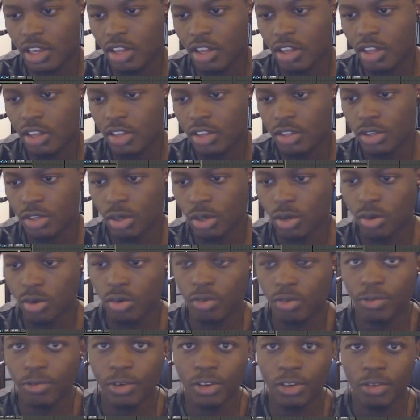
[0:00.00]
So
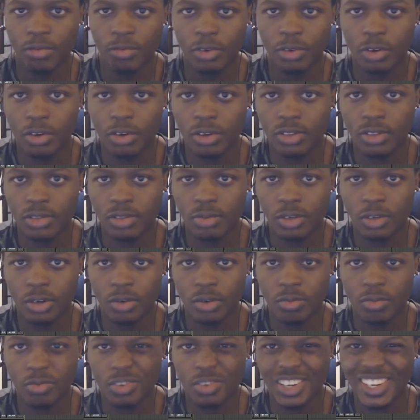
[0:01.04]
for the vocals, we don't
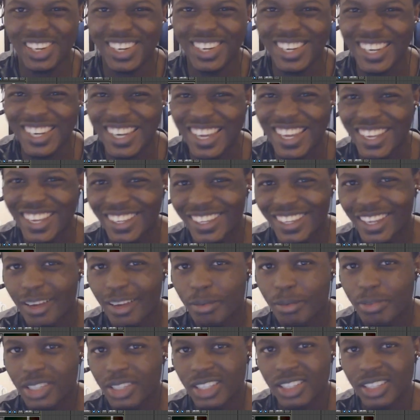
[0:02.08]
really need them
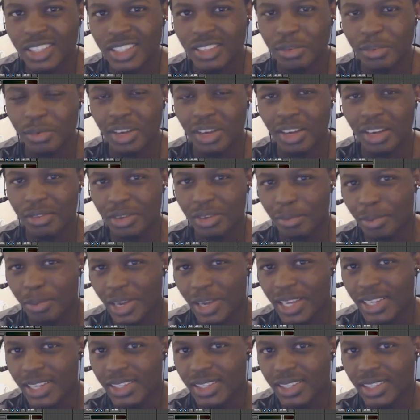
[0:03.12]
since we have the
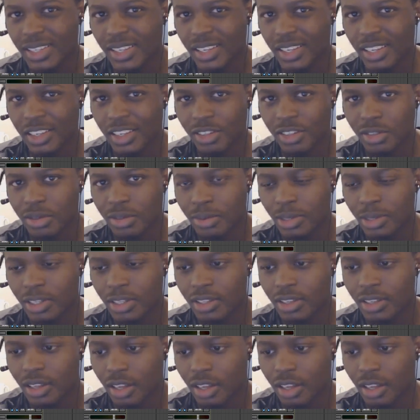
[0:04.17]
bass instrument.